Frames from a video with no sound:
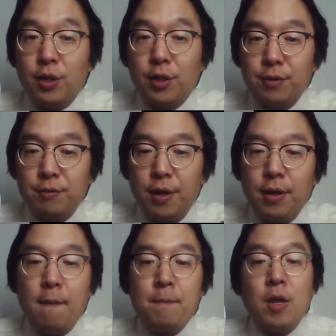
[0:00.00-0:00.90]
right?
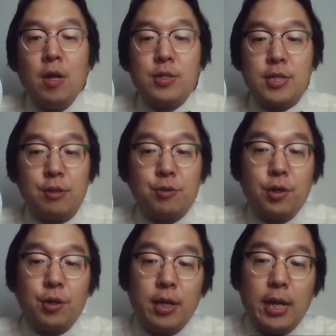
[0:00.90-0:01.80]
Celltrion and
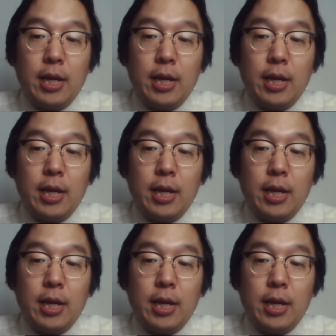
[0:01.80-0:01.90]
LG